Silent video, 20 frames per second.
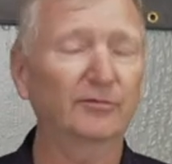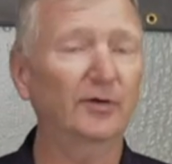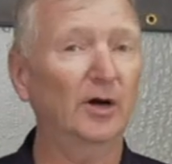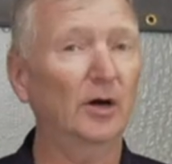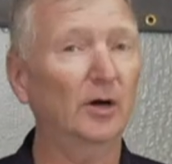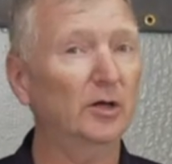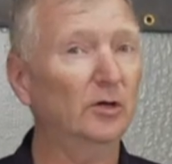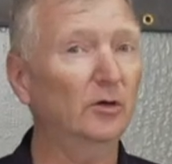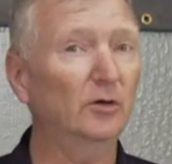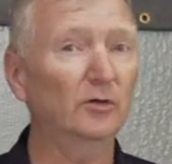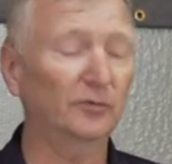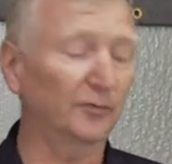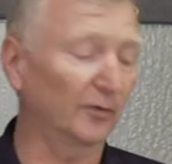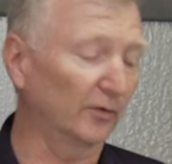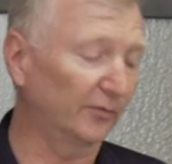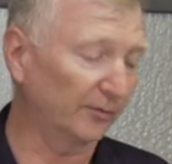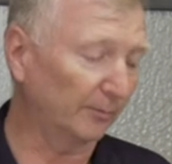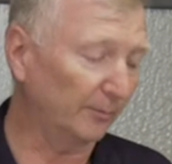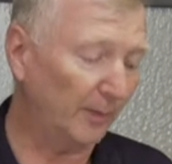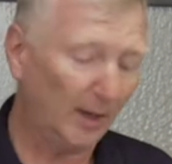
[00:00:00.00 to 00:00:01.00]
Very
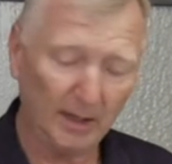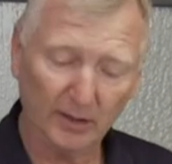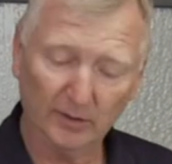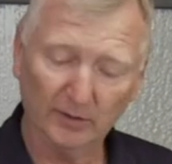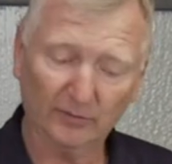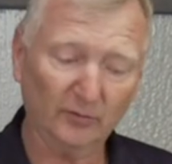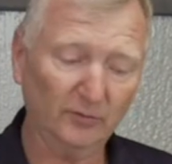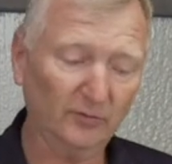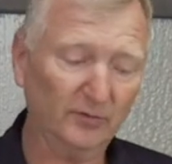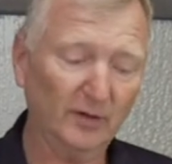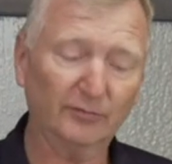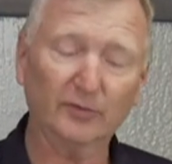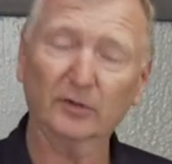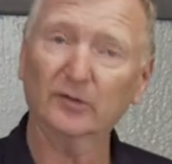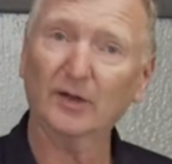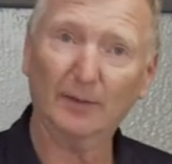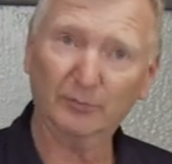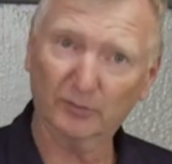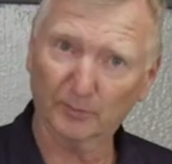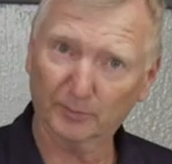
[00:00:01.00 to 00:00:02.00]
useful for many different
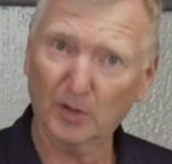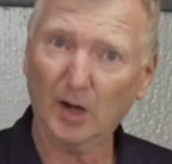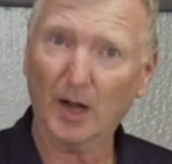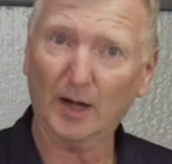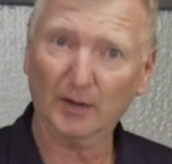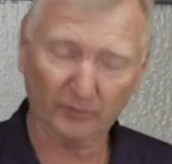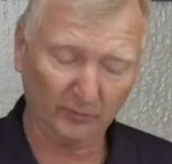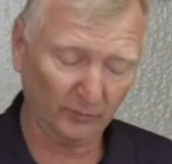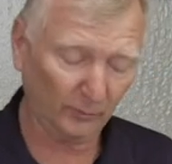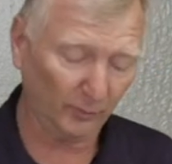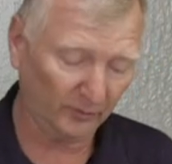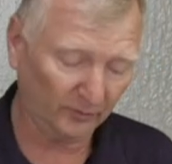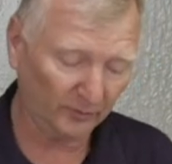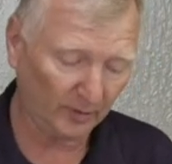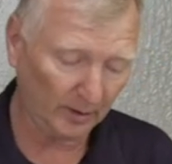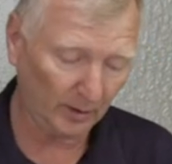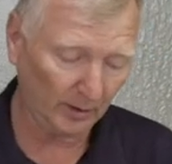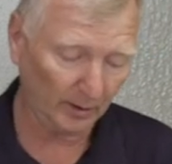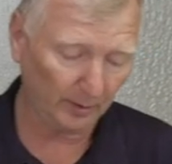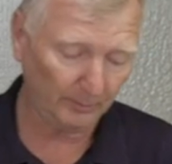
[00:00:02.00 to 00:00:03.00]
types of products, as we'll
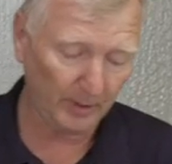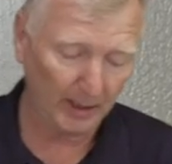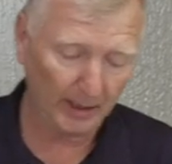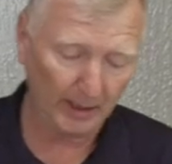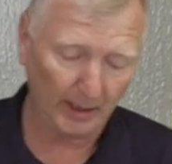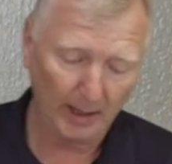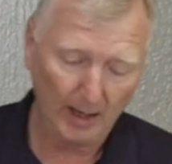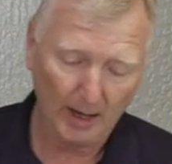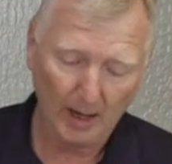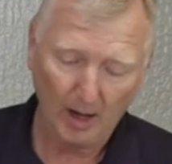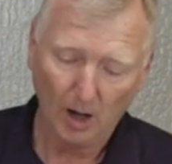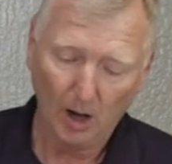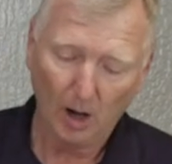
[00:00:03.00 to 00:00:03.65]
see here in a minute.